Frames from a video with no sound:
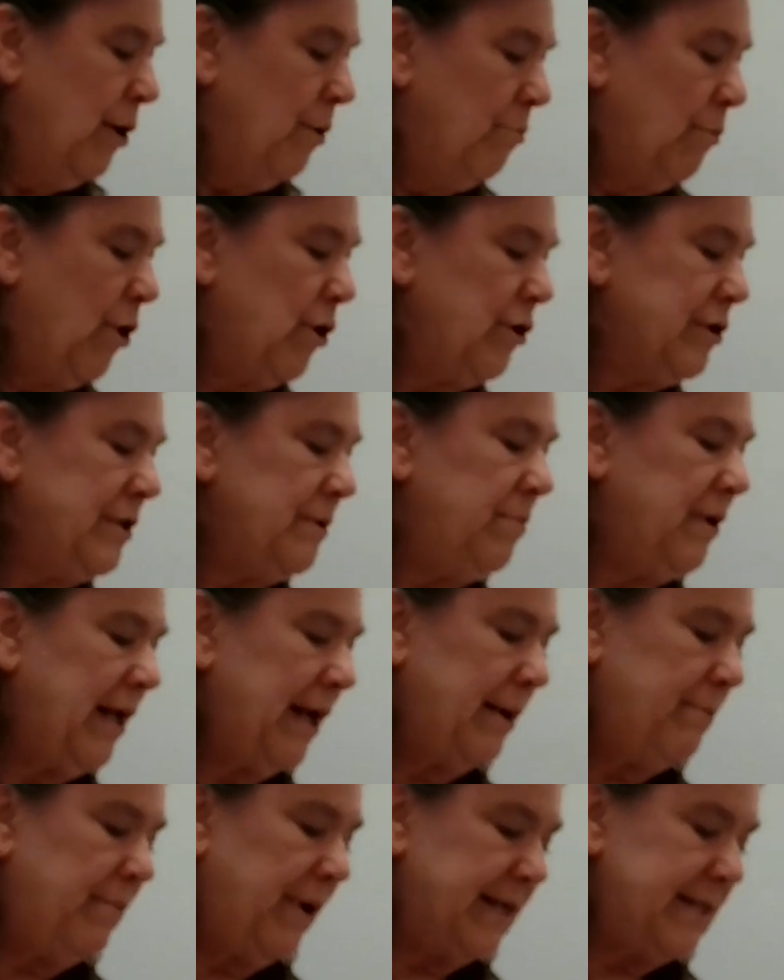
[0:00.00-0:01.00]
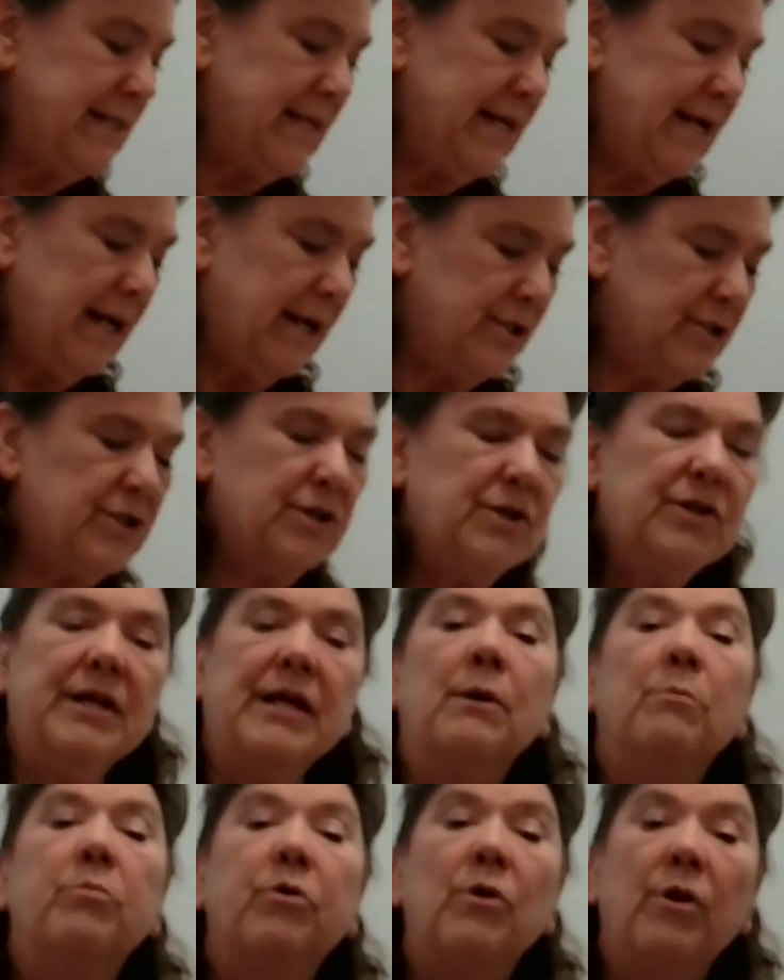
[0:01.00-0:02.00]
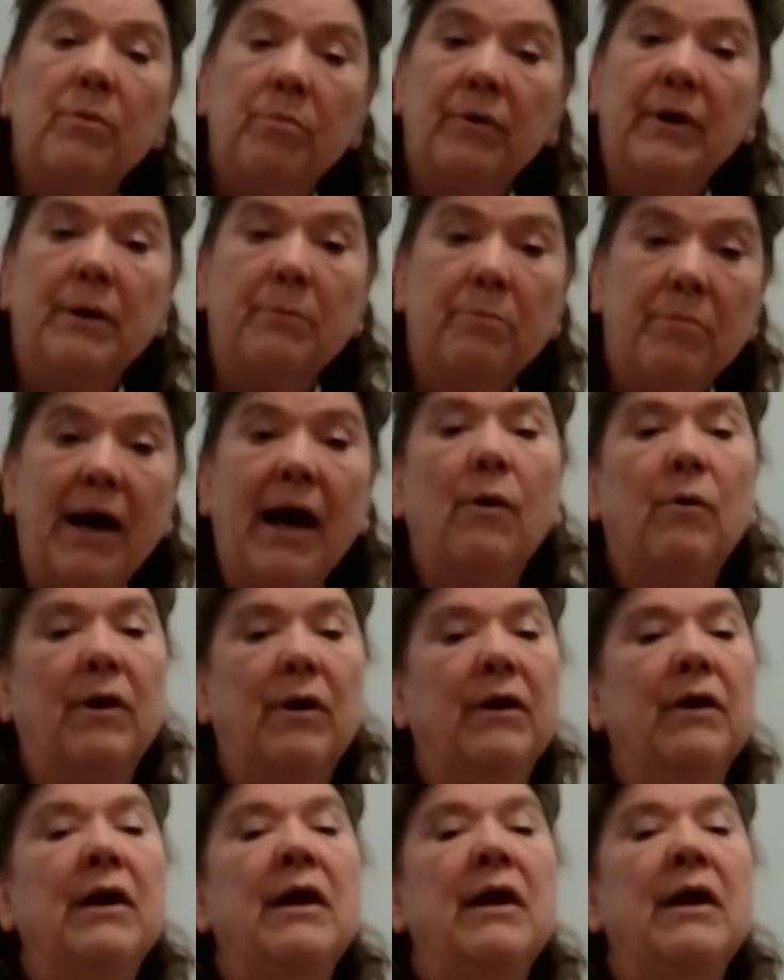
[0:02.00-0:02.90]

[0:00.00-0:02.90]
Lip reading: multiplied by 10 to the appropriate power.